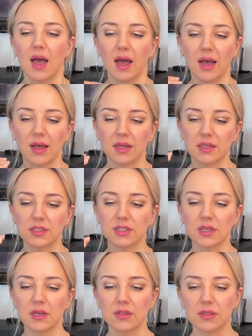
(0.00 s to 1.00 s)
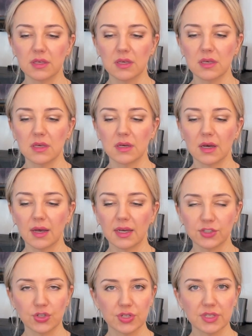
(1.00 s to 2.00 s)
and the
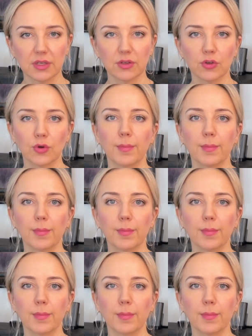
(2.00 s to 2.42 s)
extracellular